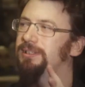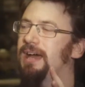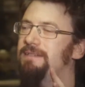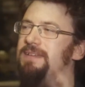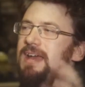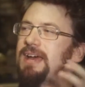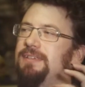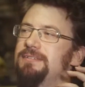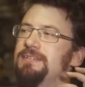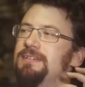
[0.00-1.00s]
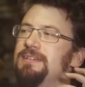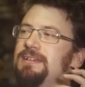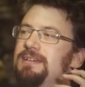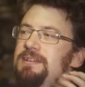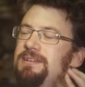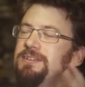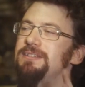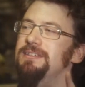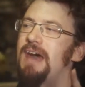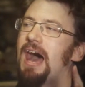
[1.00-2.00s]
a life cast, in addition
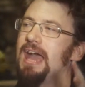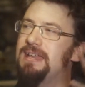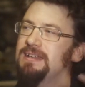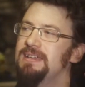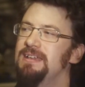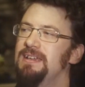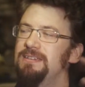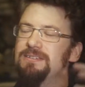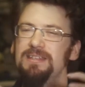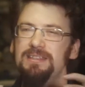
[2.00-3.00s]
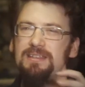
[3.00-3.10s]
to the height, you get